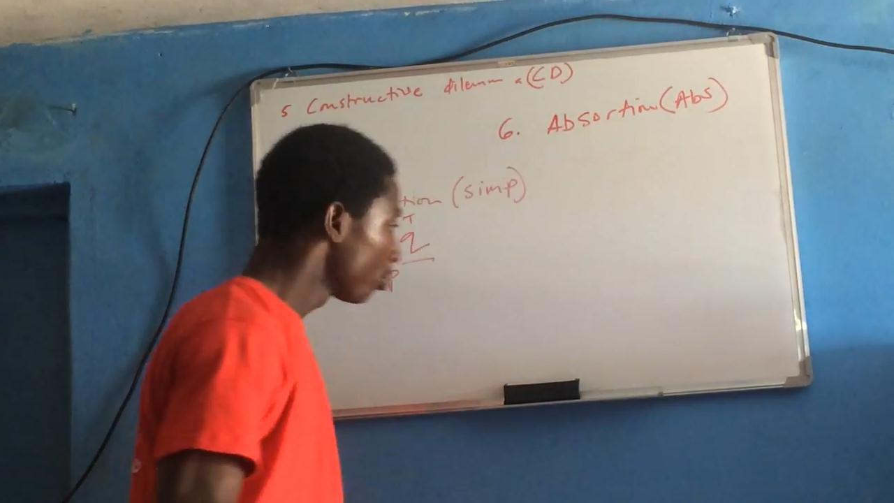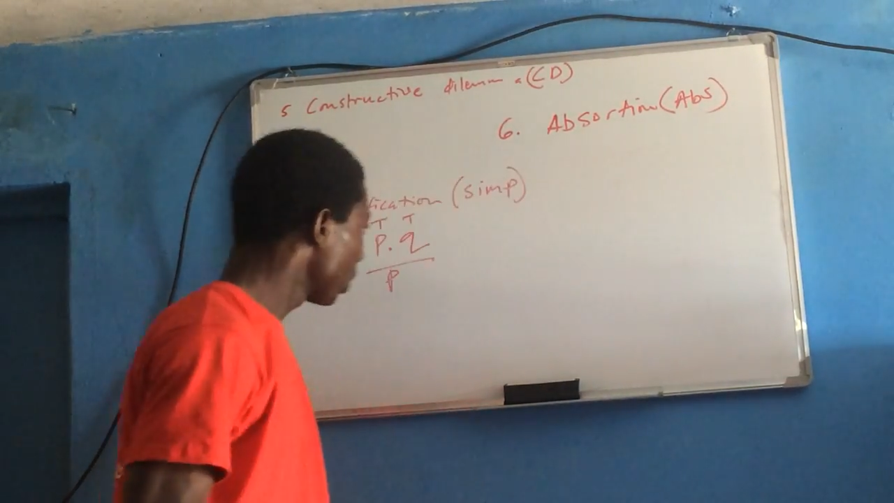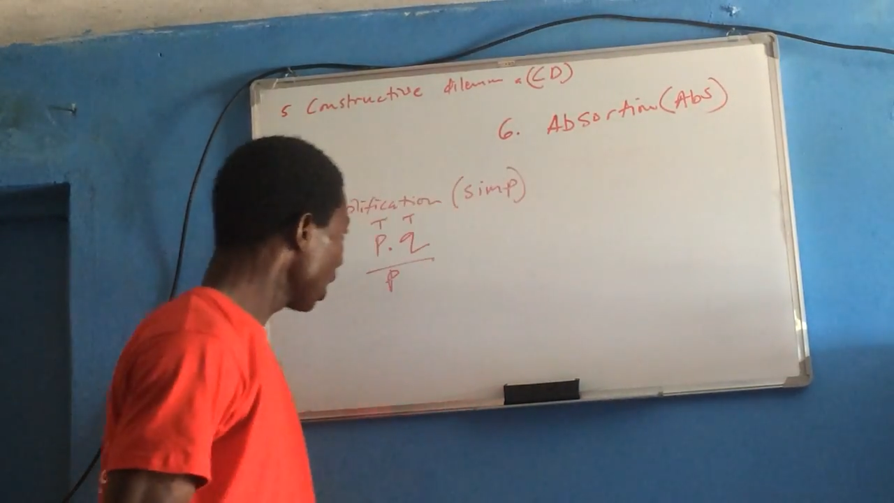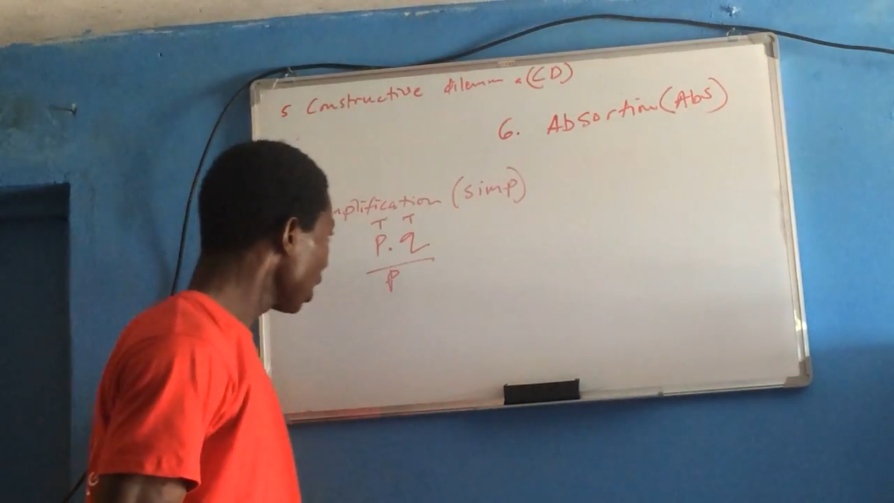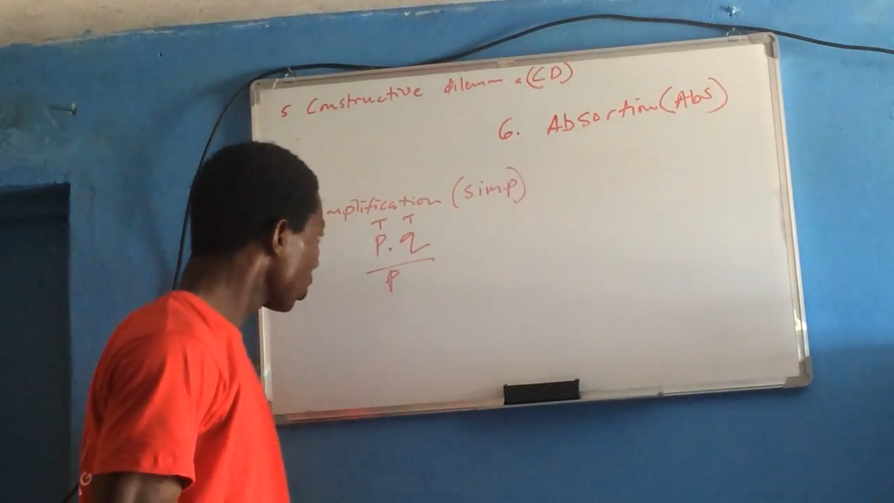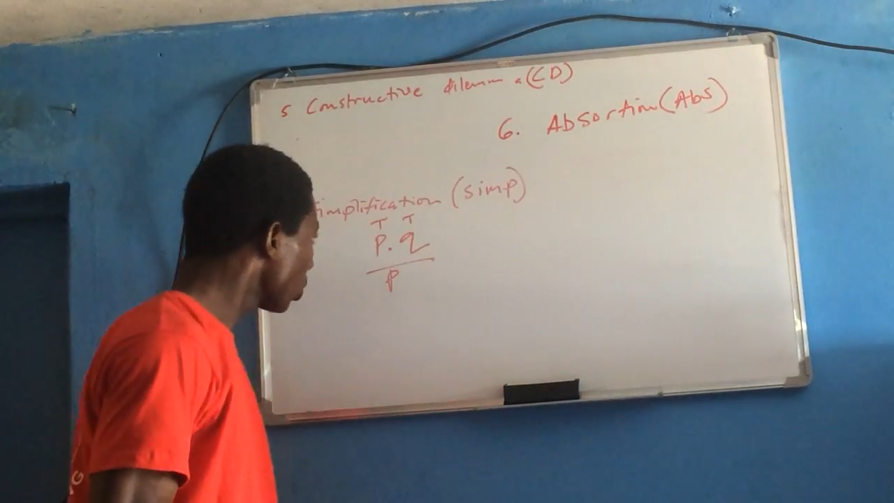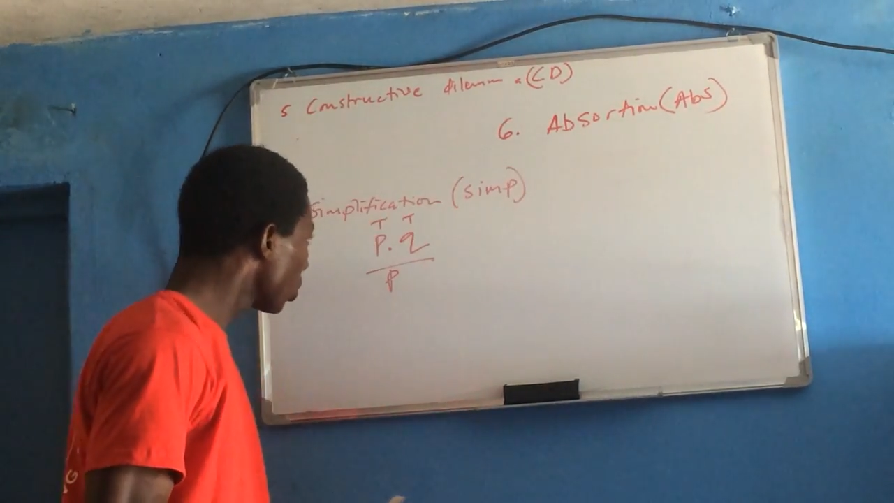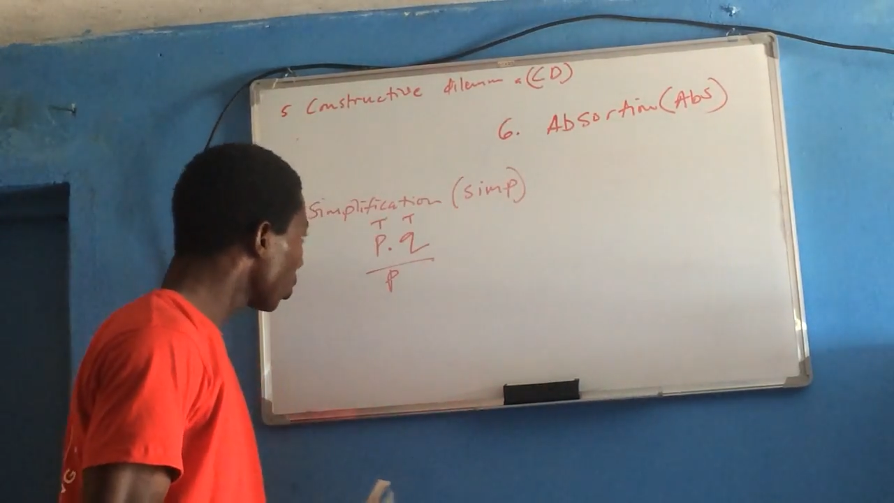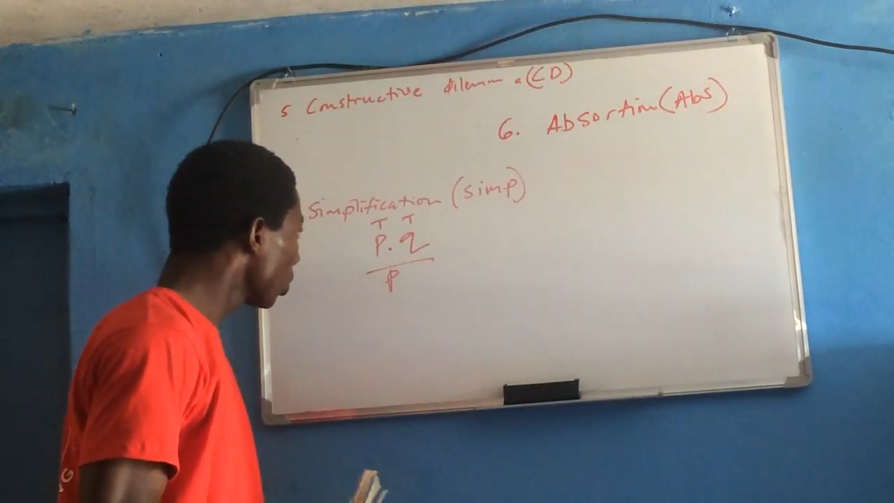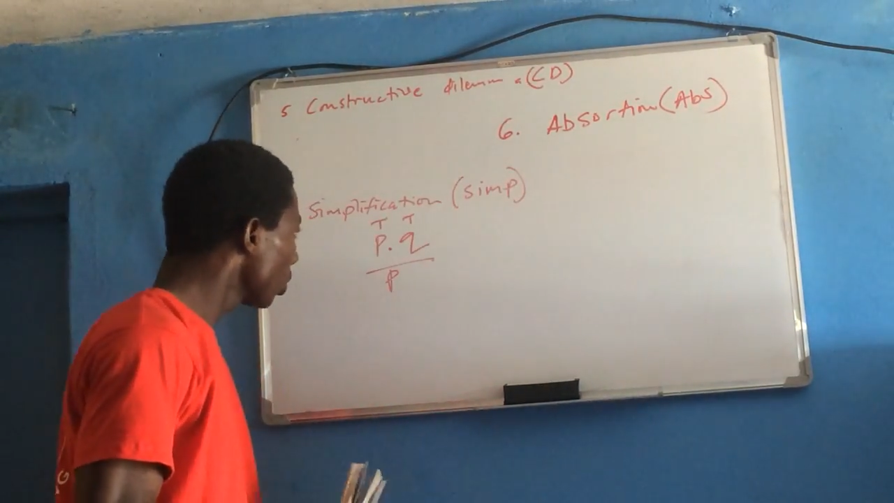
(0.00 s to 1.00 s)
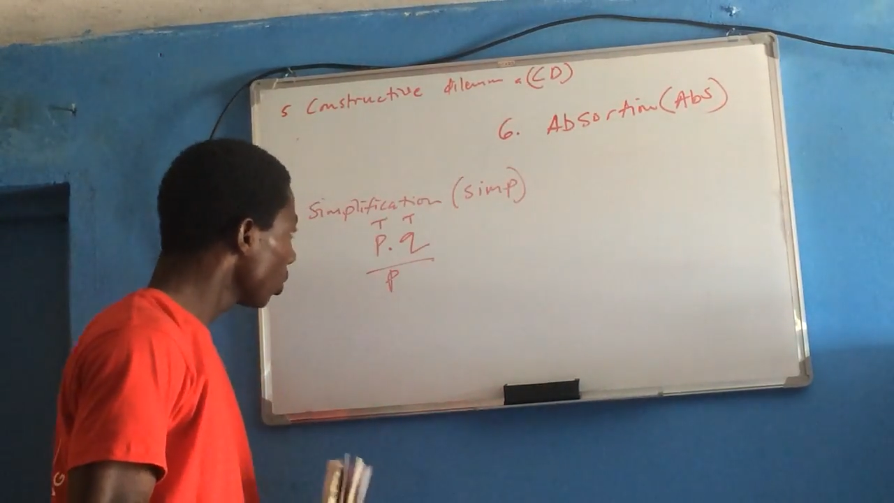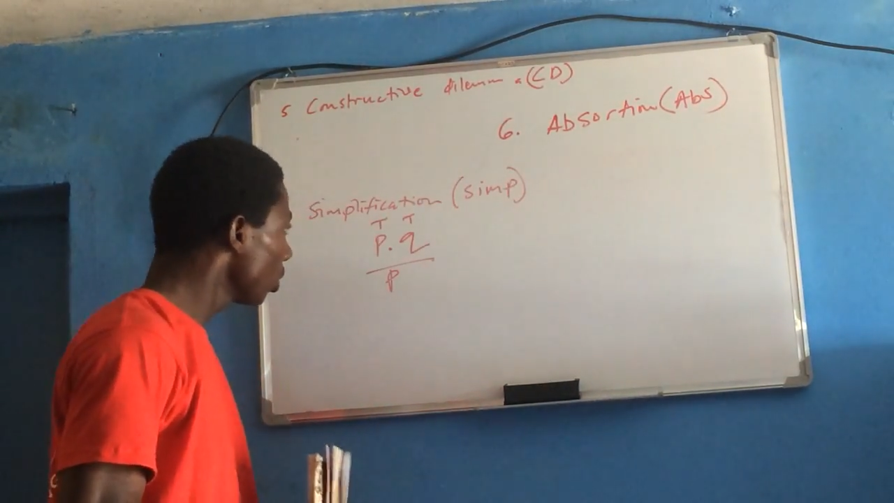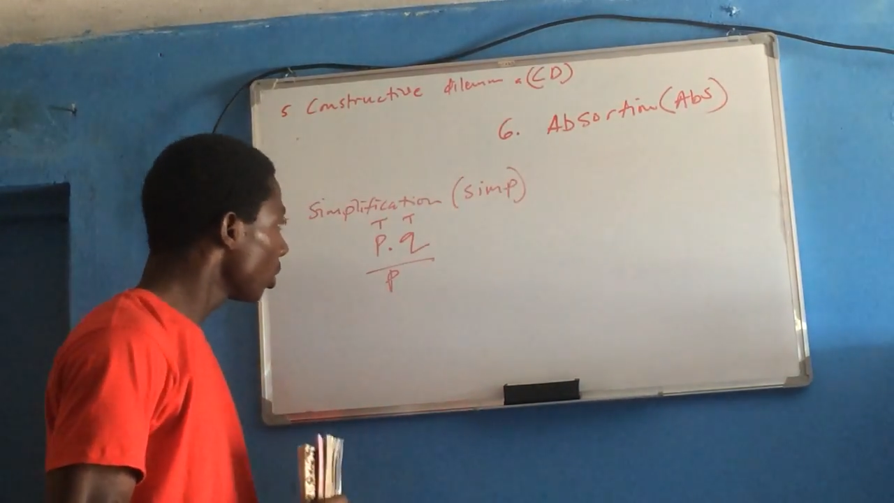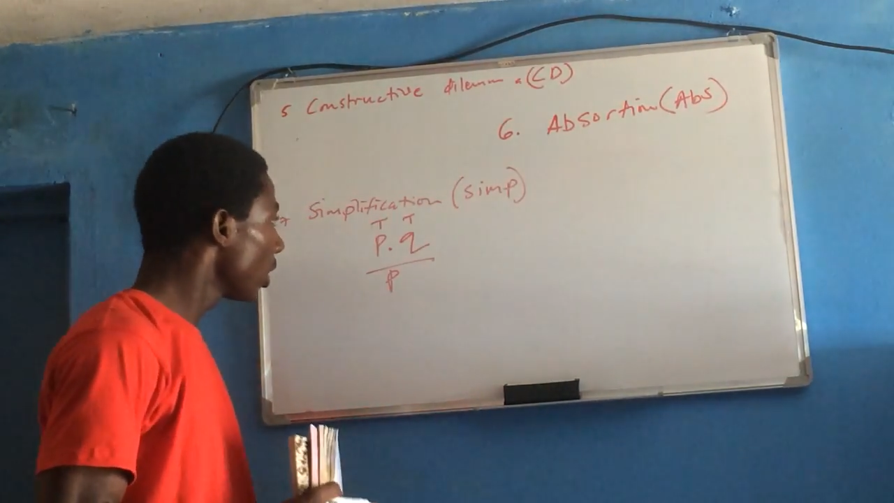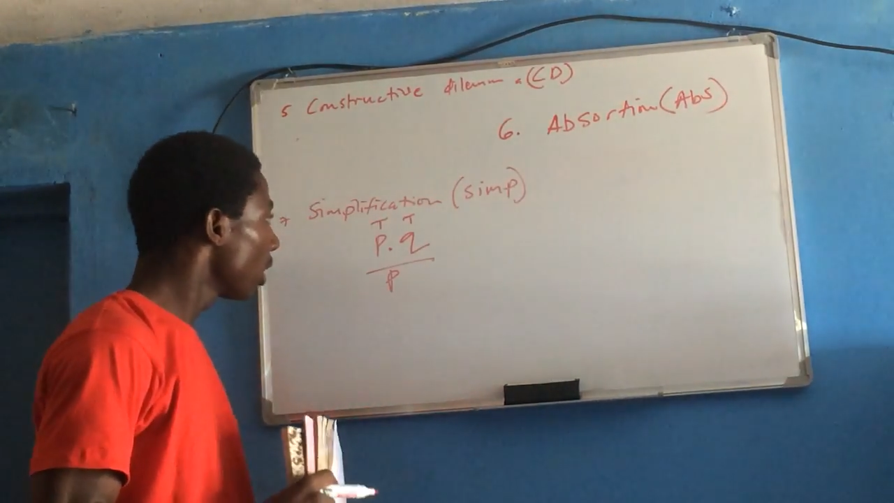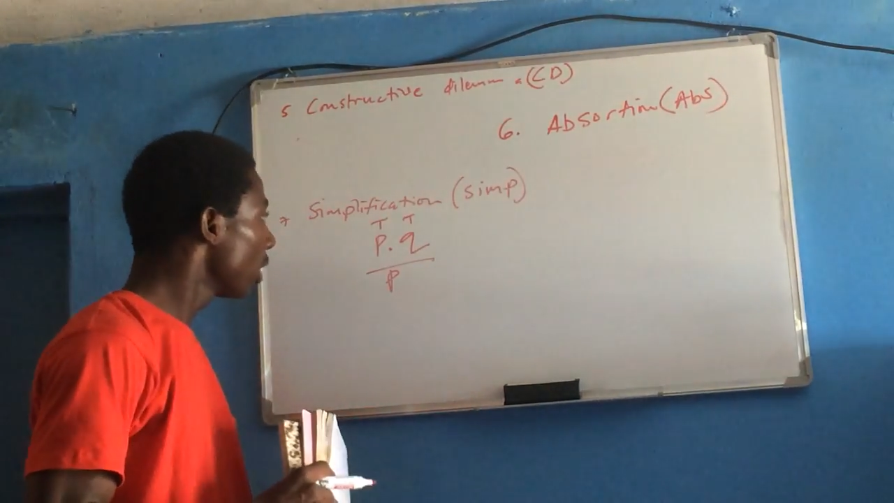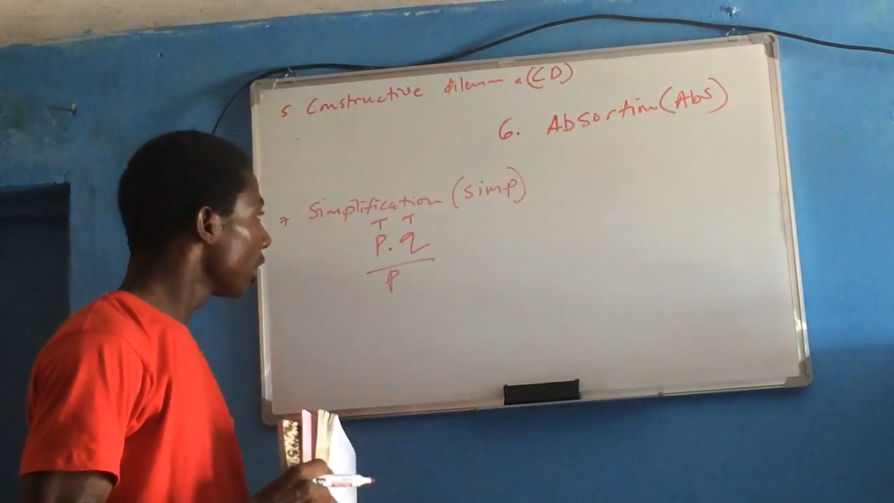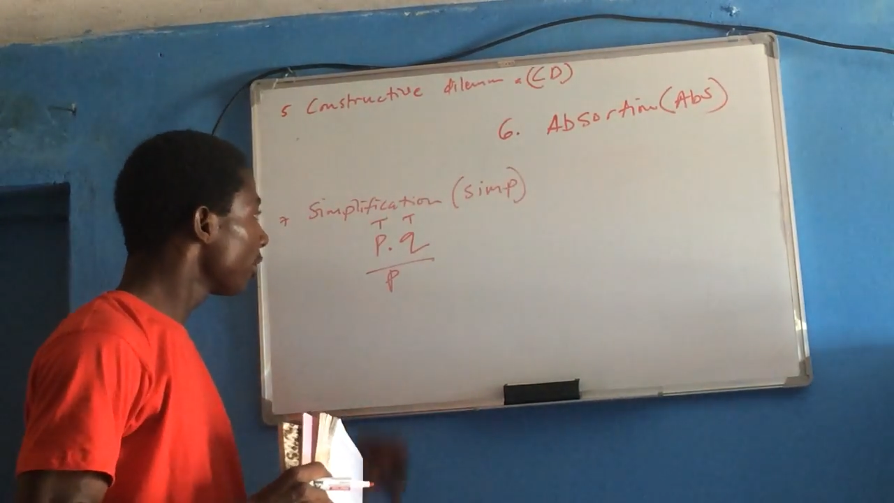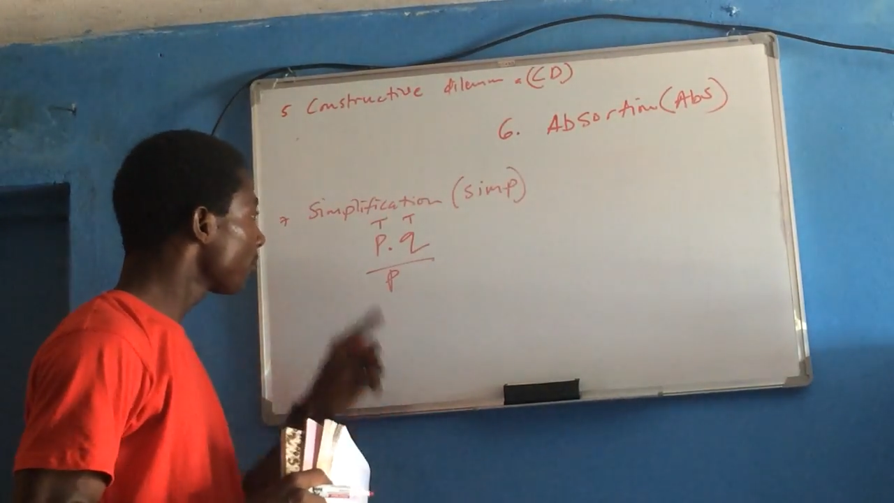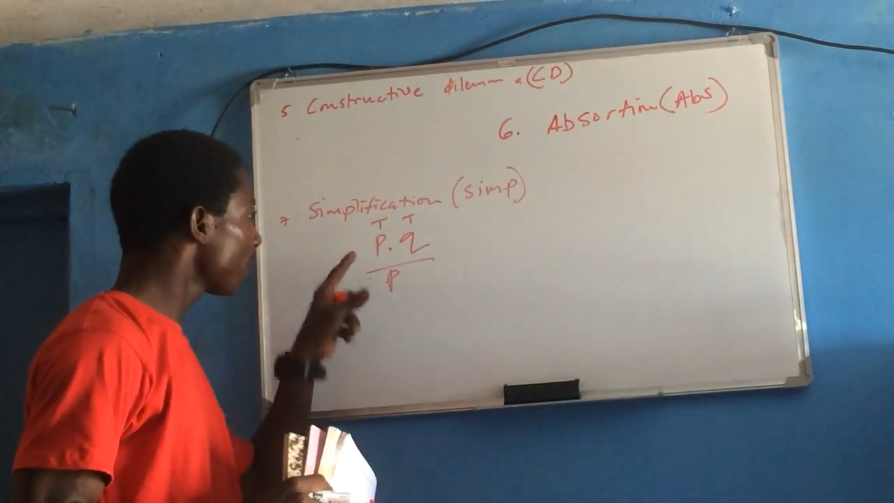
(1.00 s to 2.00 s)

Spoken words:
P is true. If